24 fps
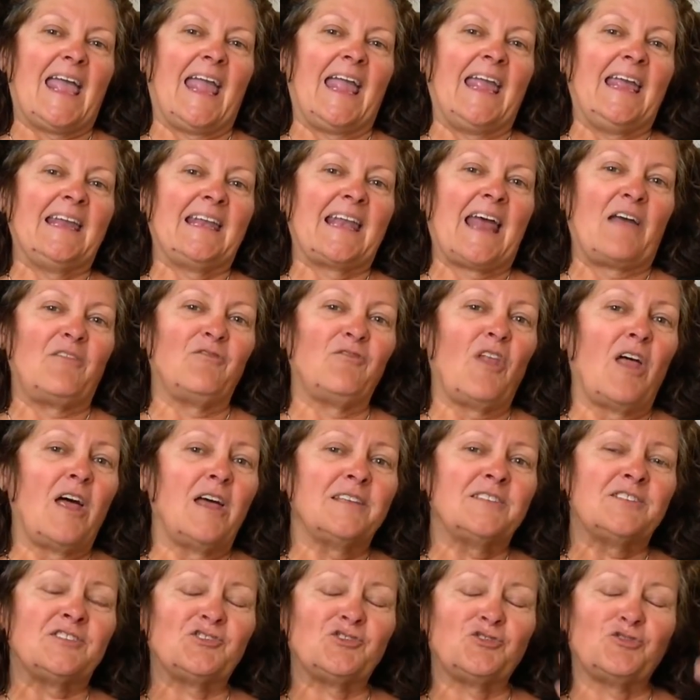And I've
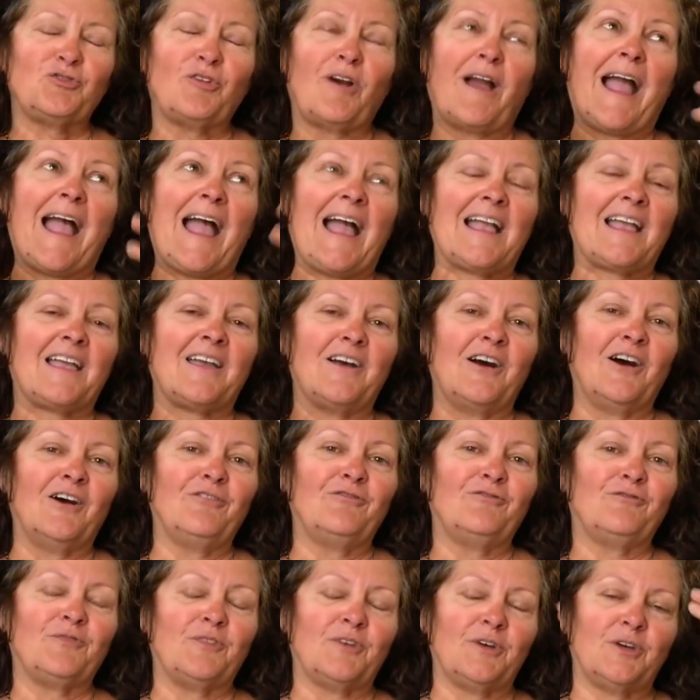lost track
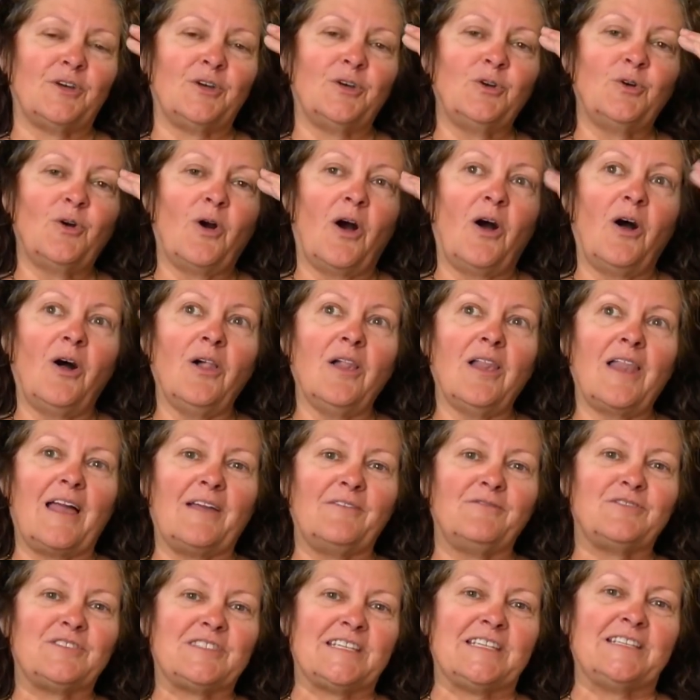of who all
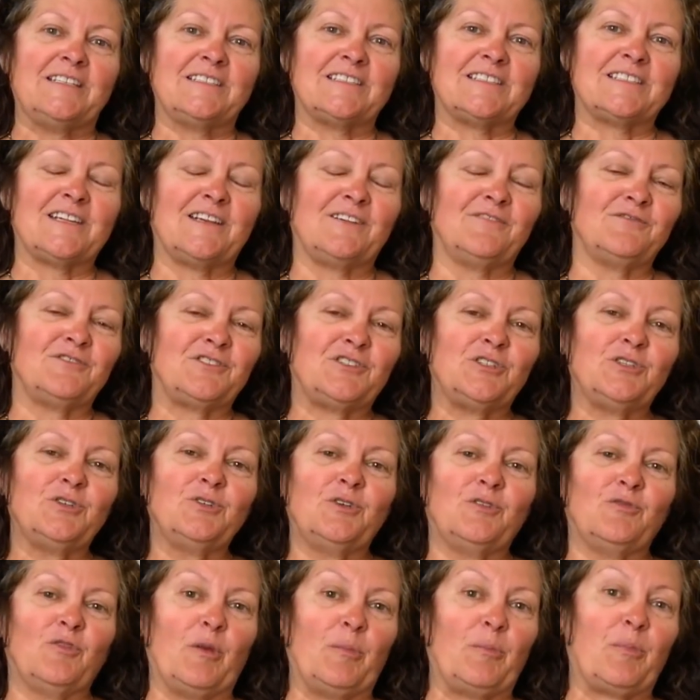I've sent stuff
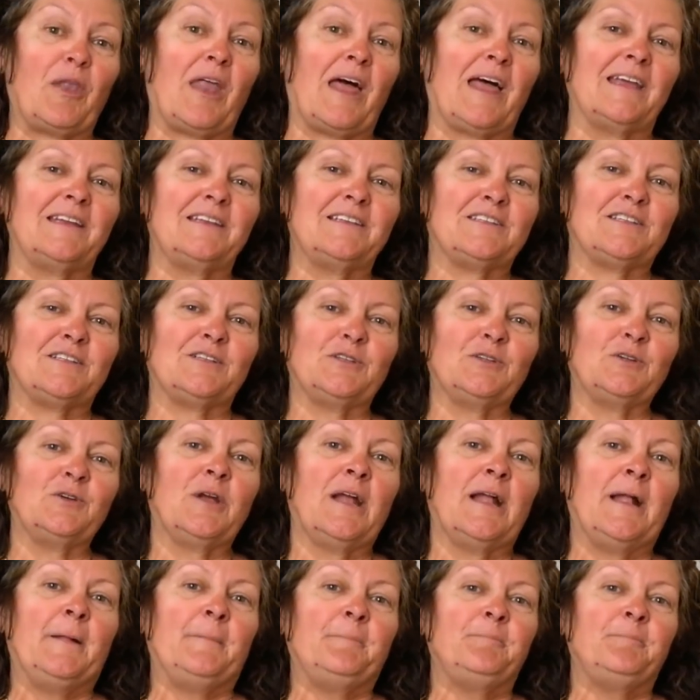to and replied to